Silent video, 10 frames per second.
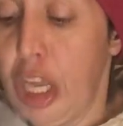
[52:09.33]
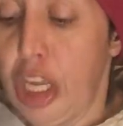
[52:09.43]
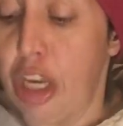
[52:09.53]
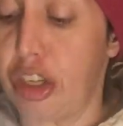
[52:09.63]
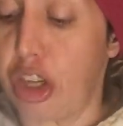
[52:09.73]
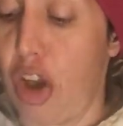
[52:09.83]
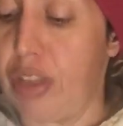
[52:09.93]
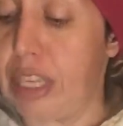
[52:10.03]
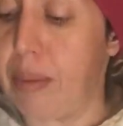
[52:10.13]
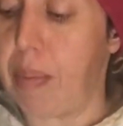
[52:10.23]
You show
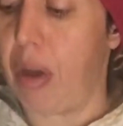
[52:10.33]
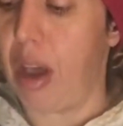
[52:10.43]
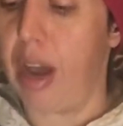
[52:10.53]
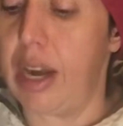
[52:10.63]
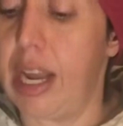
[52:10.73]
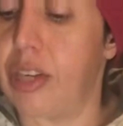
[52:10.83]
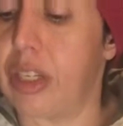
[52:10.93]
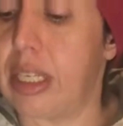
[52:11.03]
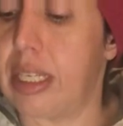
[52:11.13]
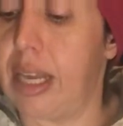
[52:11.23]
these people
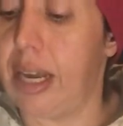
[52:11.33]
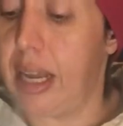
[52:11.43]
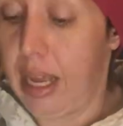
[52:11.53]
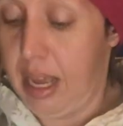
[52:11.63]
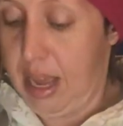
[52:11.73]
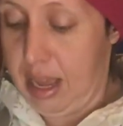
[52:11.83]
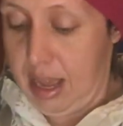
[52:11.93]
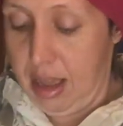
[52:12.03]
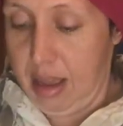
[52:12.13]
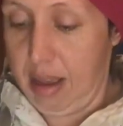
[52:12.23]
uninterested
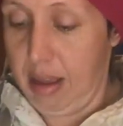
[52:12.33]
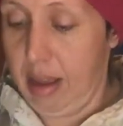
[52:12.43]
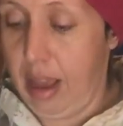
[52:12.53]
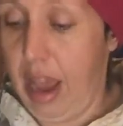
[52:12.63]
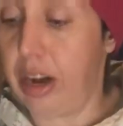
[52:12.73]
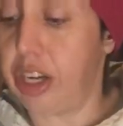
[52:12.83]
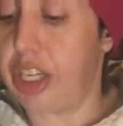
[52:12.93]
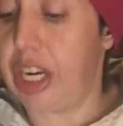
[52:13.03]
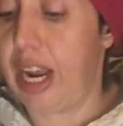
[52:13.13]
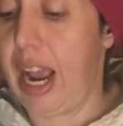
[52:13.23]

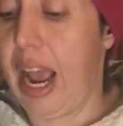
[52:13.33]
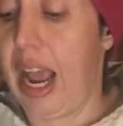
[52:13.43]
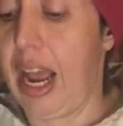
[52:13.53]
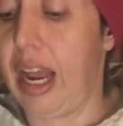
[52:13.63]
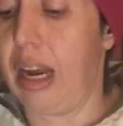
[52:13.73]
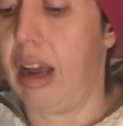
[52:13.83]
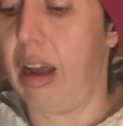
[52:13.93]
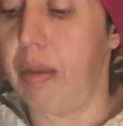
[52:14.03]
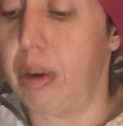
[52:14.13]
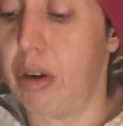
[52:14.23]
energy and
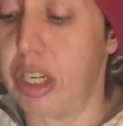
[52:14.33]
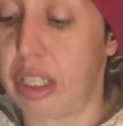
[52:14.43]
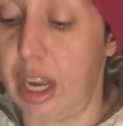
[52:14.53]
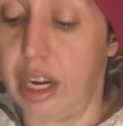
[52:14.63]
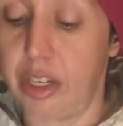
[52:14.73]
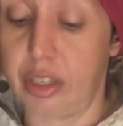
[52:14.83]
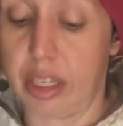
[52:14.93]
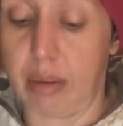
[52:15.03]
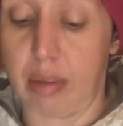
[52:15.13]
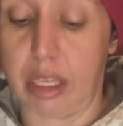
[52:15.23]
um, you're just
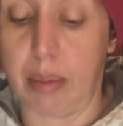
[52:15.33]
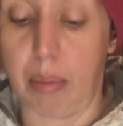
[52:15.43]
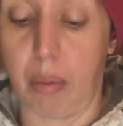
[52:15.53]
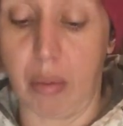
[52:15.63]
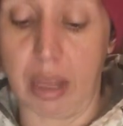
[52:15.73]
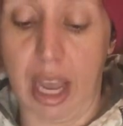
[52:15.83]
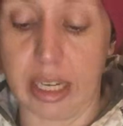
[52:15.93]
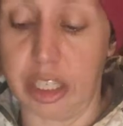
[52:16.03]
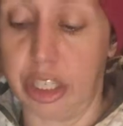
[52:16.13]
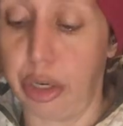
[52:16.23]
uninterested with these people, what they
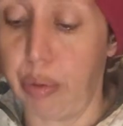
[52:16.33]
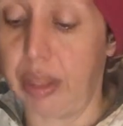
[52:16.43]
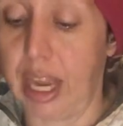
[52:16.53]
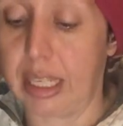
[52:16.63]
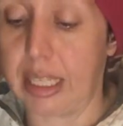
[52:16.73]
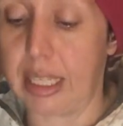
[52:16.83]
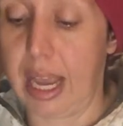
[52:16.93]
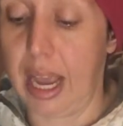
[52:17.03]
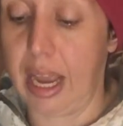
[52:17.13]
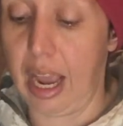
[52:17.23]
had to do, what they had to
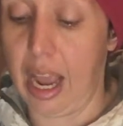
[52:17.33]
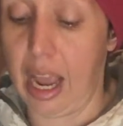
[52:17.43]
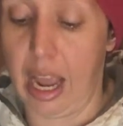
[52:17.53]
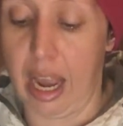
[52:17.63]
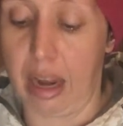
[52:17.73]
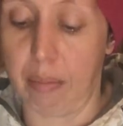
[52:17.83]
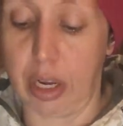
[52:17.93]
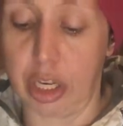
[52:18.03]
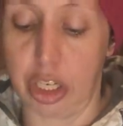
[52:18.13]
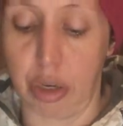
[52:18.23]
say. And
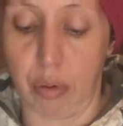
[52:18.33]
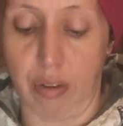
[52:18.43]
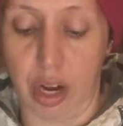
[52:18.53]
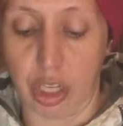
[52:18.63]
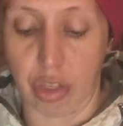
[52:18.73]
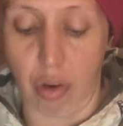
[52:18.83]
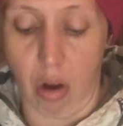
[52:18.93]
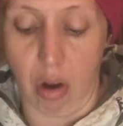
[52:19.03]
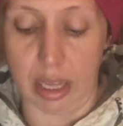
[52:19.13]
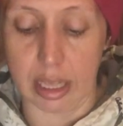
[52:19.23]
because you were very
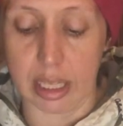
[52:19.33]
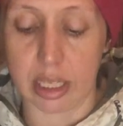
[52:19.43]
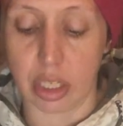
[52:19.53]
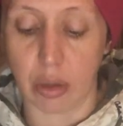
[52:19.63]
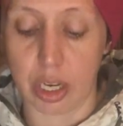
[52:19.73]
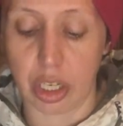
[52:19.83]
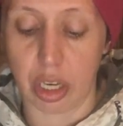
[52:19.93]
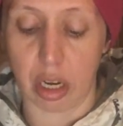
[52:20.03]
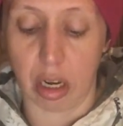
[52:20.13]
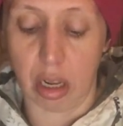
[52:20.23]
strong in this
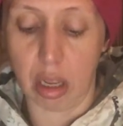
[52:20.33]
situation,